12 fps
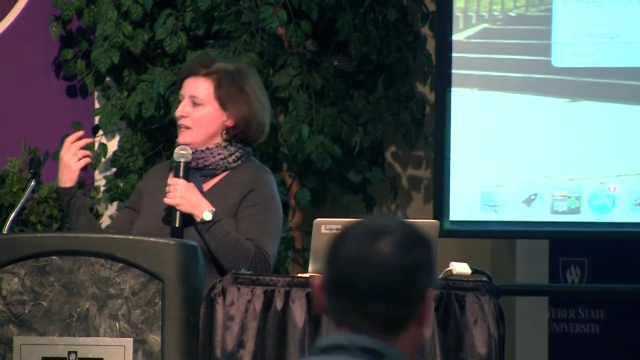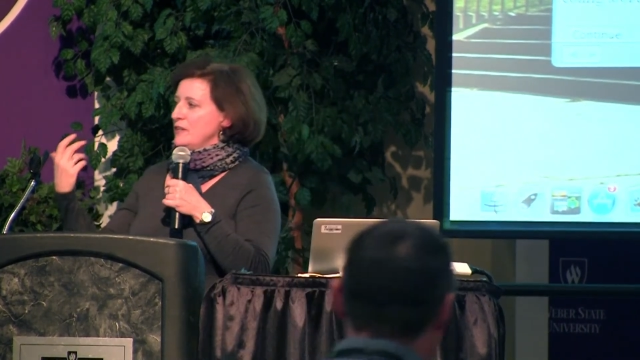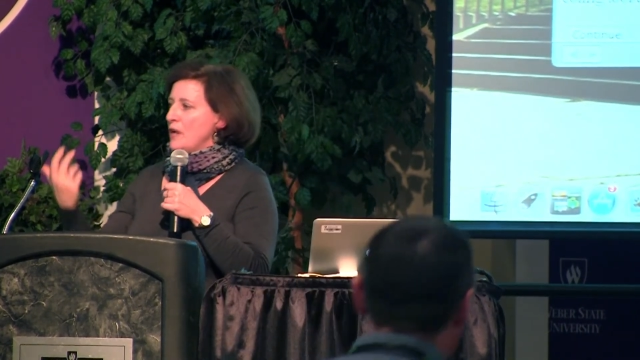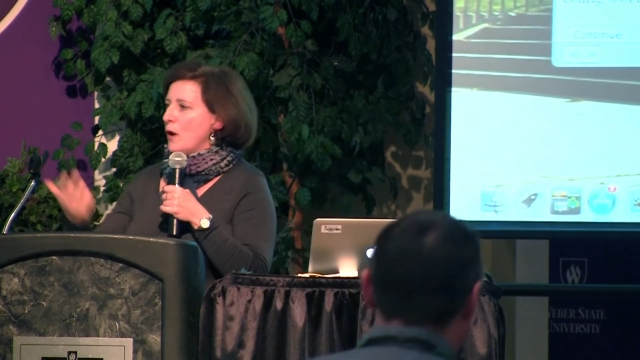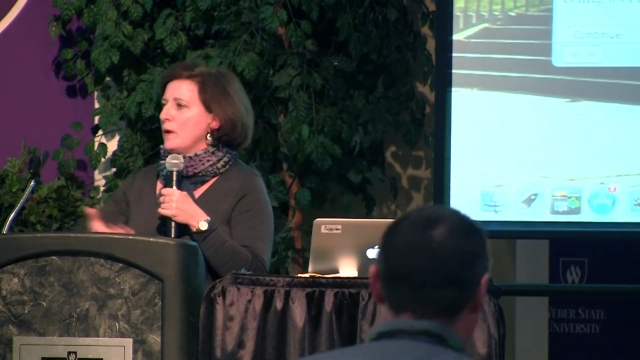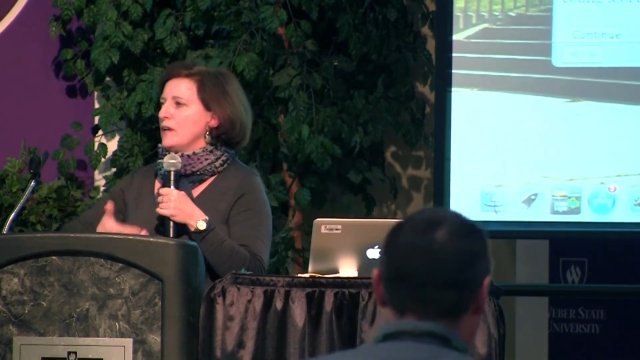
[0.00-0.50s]

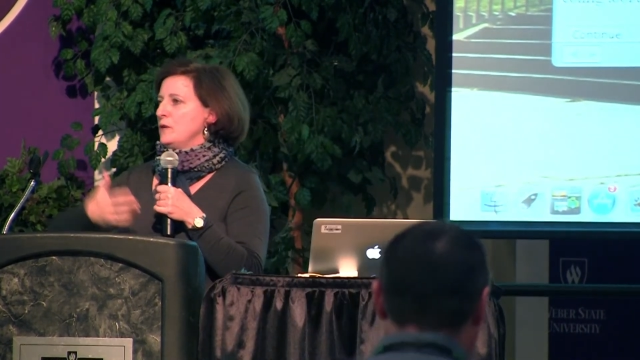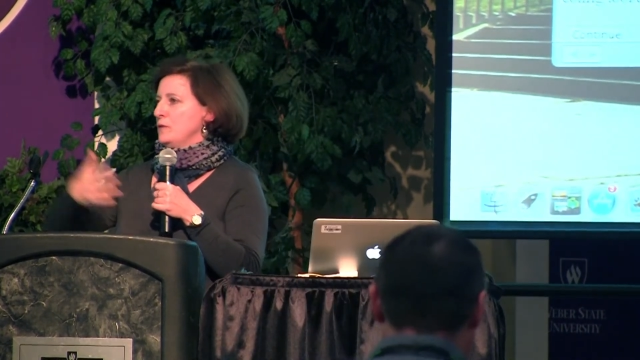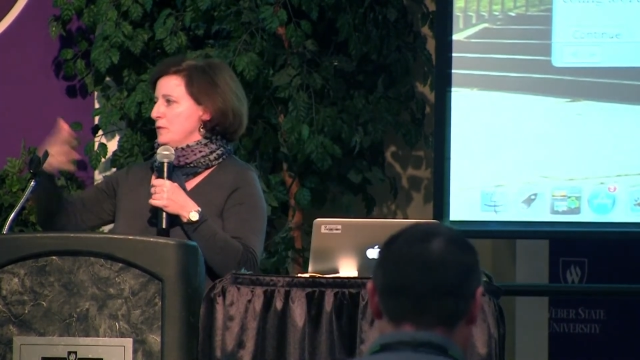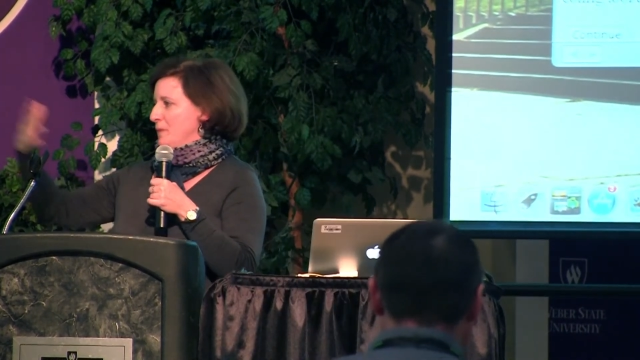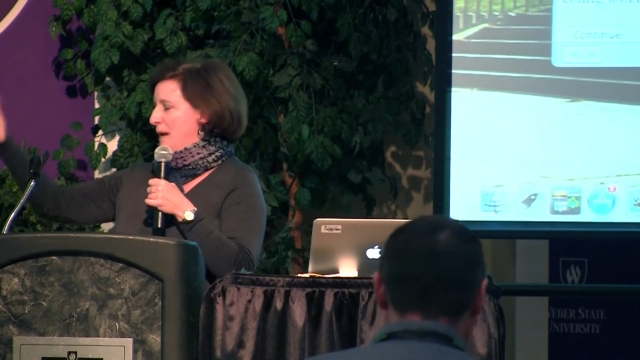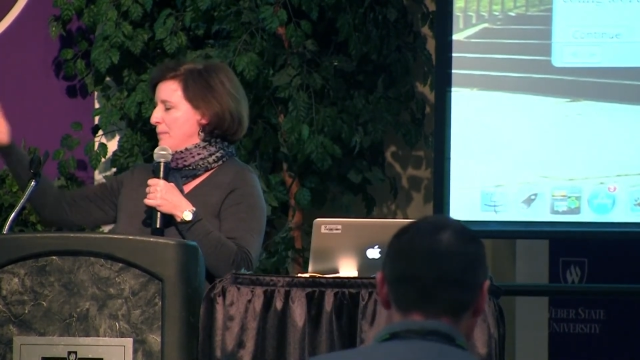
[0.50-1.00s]
knowing who
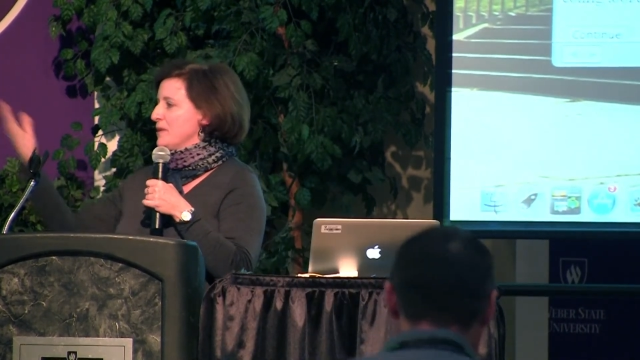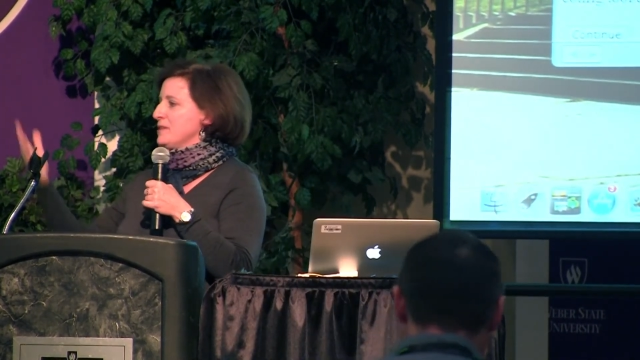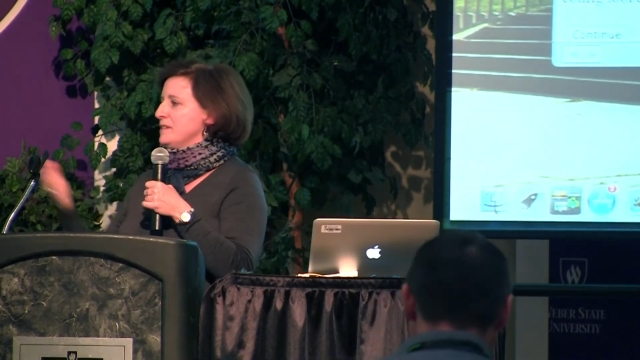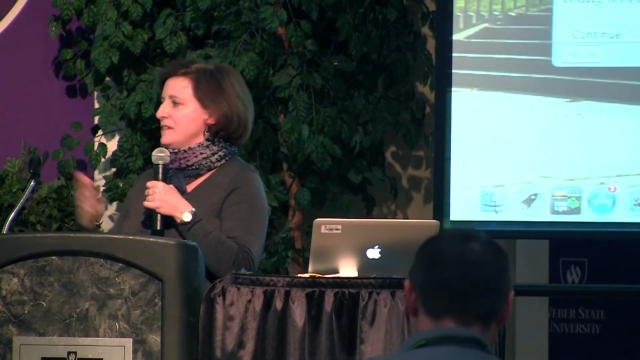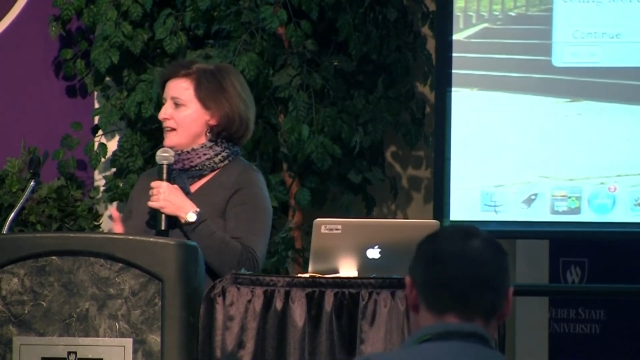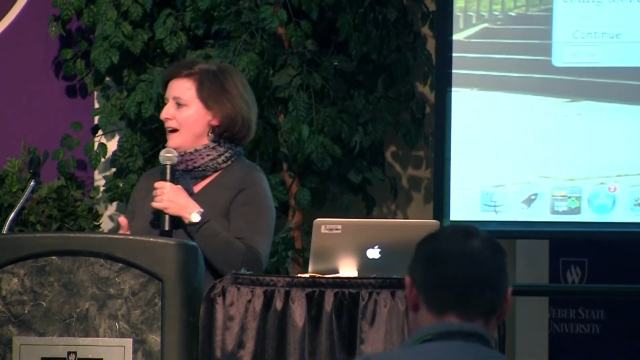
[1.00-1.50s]
the right
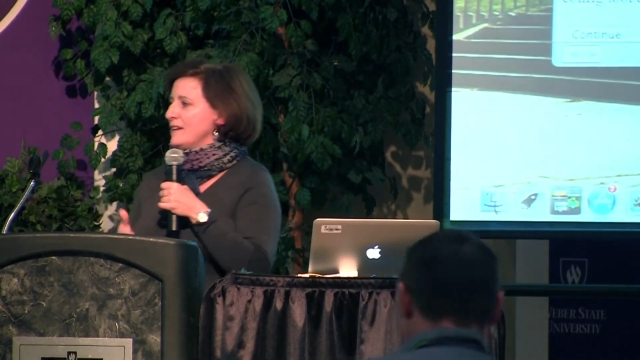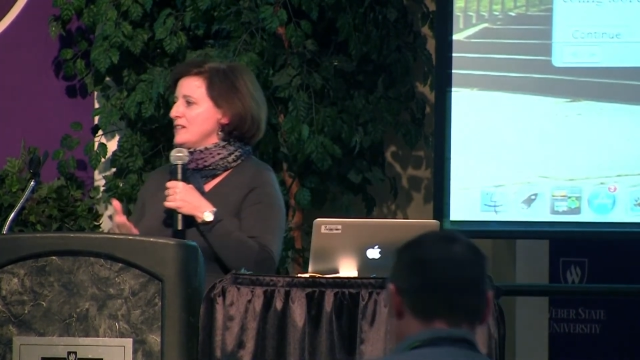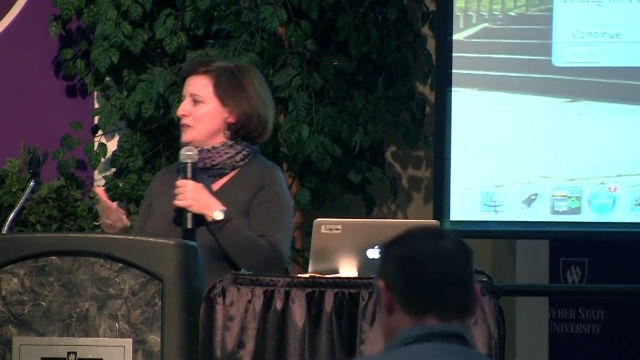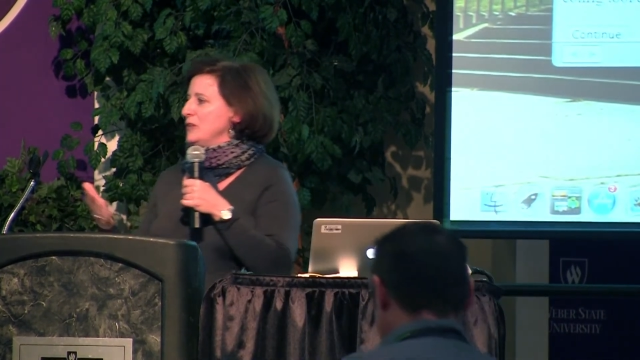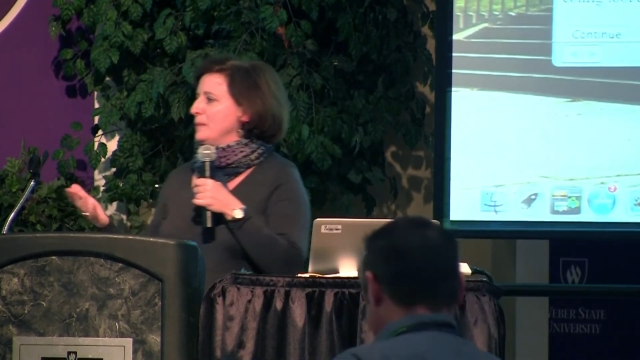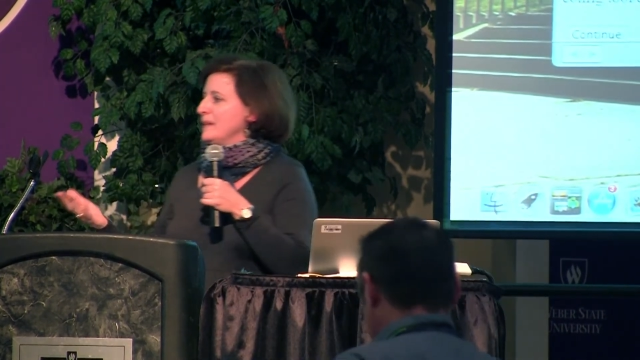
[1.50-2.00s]
person to talk
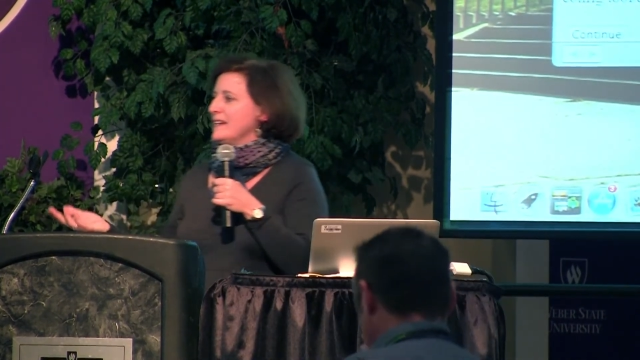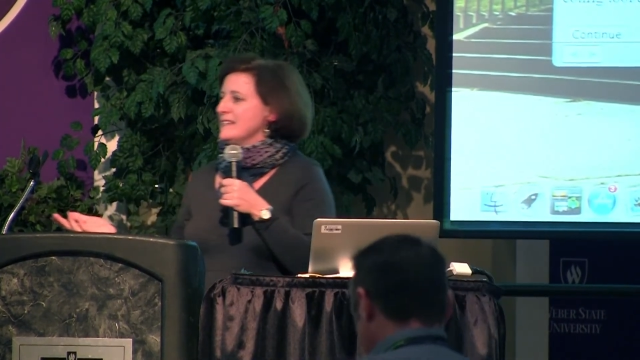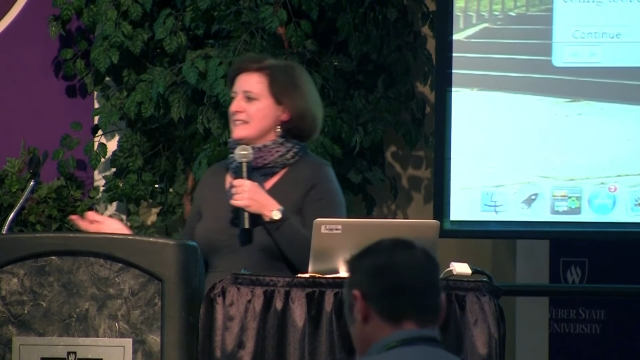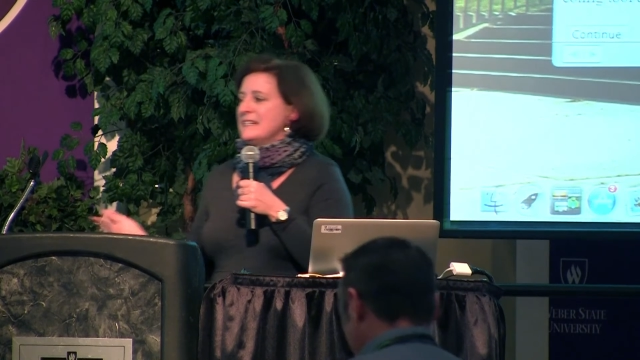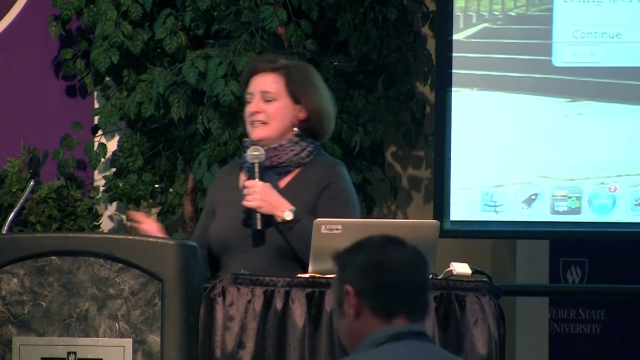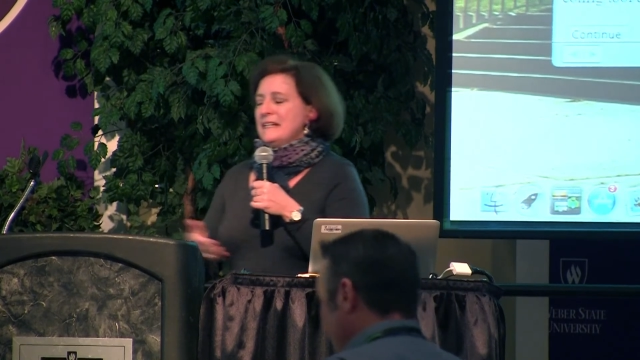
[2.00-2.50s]
to, because